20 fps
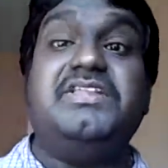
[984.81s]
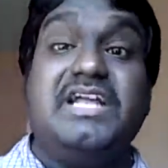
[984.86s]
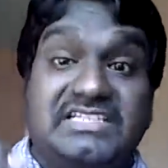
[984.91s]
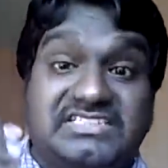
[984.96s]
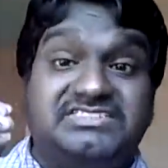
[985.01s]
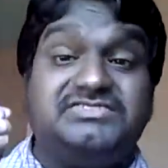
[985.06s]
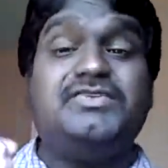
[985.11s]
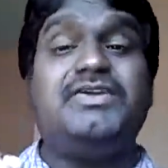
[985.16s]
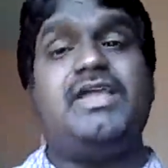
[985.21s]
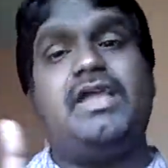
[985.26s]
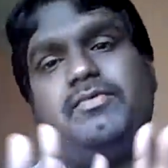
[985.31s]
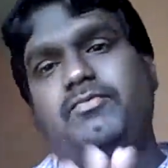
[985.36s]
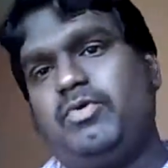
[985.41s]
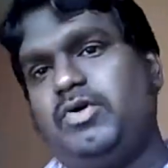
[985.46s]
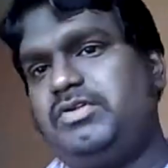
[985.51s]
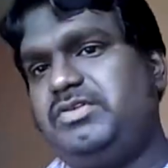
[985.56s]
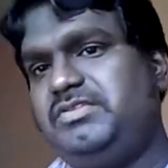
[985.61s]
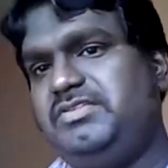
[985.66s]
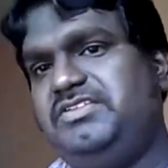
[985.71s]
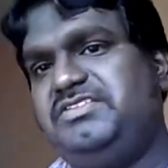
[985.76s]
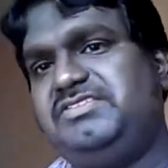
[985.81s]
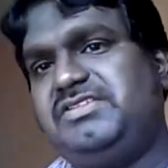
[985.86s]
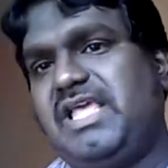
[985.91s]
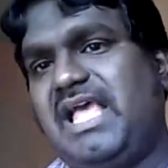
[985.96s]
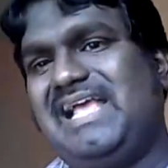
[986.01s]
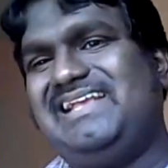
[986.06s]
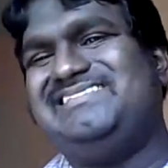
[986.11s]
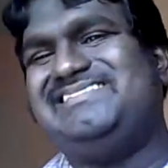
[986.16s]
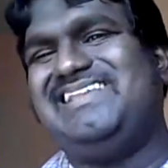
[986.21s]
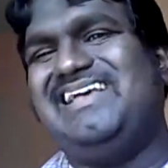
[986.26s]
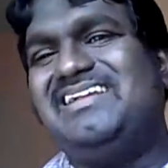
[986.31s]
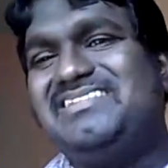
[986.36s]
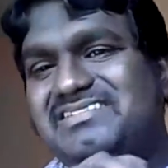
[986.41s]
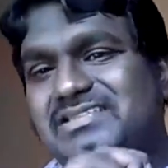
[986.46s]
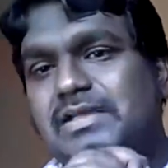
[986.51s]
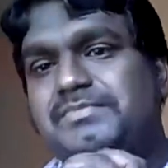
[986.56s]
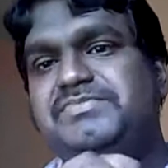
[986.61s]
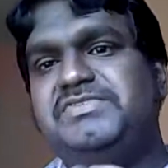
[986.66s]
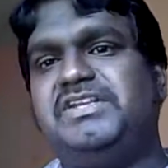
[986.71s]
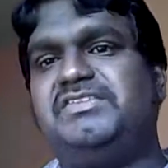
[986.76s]
That's why I want this as a
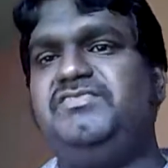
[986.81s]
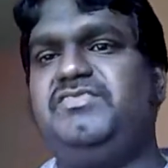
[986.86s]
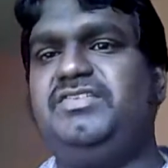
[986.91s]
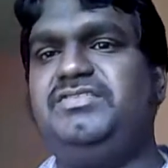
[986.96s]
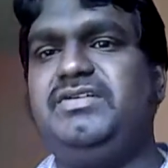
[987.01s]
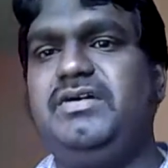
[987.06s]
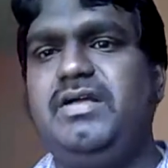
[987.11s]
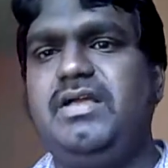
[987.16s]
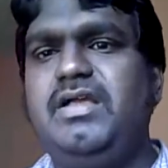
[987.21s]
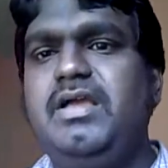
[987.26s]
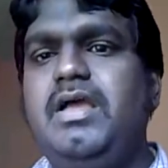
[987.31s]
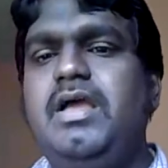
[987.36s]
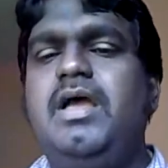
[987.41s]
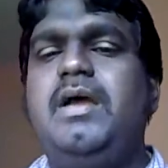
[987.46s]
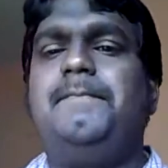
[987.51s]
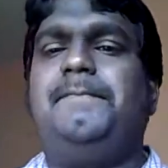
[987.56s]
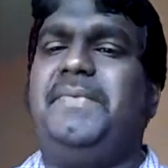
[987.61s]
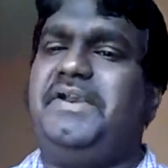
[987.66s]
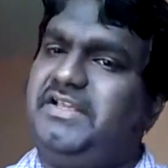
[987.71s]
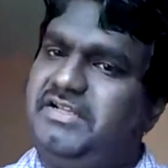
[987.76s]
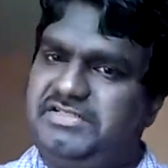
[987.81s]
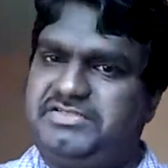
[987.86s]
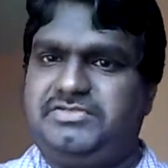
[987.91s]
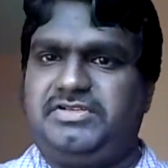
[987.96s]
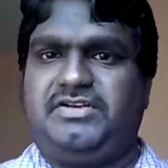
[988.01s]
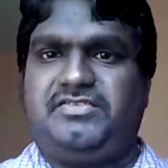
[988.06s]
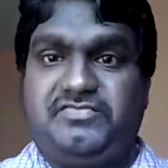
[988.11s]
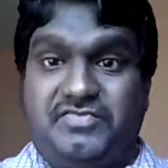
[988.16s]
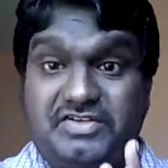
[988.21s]
subject for the medical student.